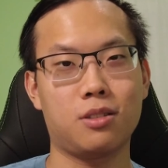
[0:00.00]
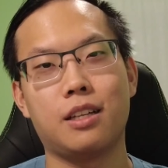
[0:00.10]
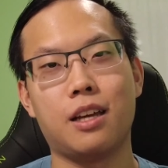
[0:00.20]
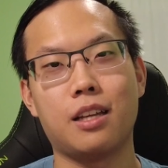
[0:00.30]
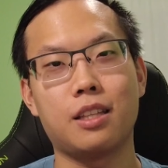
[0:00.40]

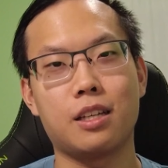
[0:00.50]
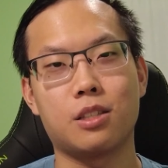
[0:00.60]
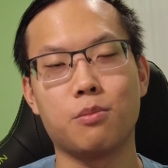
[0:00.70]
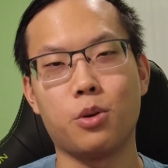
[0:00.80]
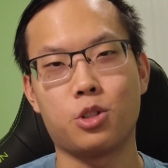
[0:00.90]
And I think it's
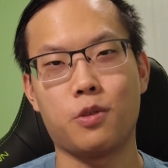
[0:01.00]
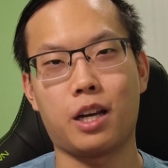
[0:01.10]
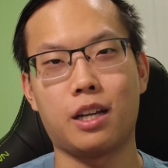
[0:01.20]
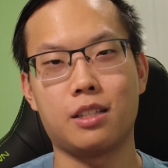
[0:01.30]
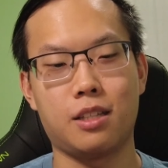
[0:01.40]
important to
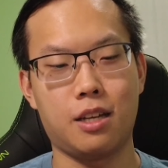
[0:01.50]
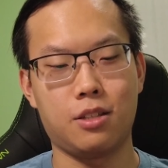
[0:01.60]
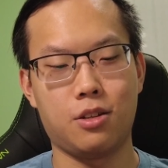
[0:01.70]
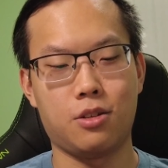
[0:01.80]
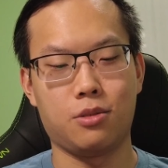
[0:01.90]
recognize that,
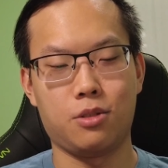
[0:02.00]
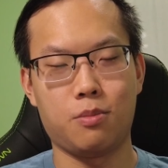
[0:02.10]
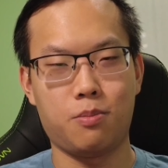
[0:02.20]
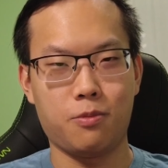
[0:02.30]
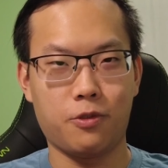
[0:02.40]

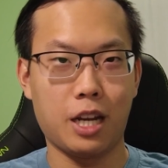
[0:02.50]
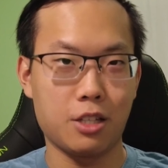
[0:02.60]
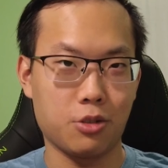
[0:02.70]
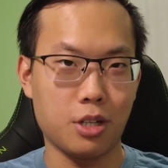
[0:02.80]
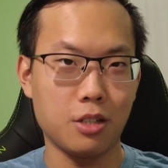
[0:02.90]
your
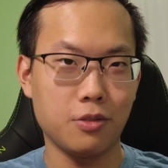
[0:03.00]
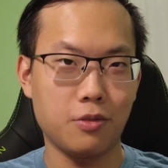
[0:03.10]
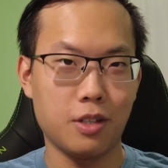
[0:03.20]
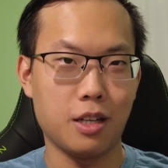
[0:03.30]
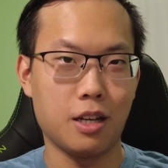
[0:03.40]
financial
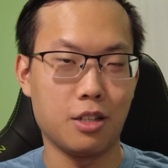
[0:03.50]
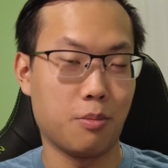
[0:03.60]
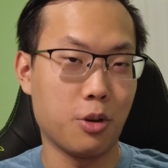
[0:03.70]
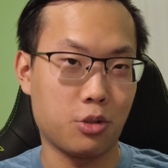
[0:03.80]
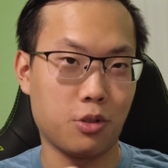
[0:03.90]
health, your
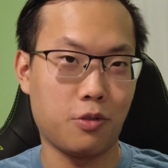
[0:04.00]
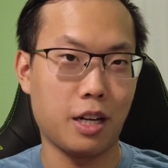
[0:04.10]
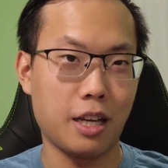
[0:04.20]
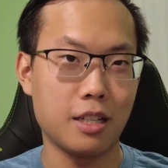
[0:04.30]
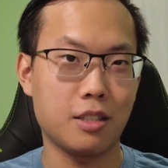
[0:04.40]
personal
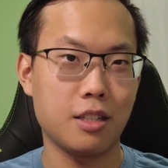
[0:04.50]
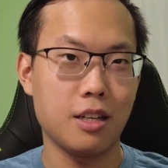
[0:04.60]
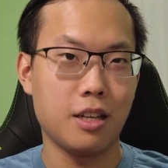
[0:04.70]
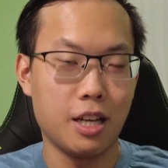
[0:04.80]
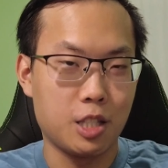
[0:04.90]
finance
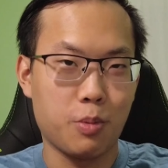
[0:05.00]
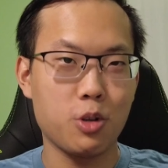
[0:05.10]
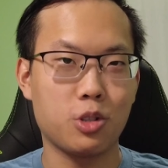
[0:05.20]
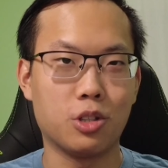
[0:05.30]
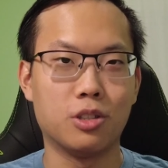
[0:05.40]
is
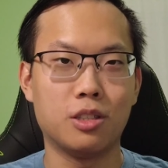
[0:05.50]
personal,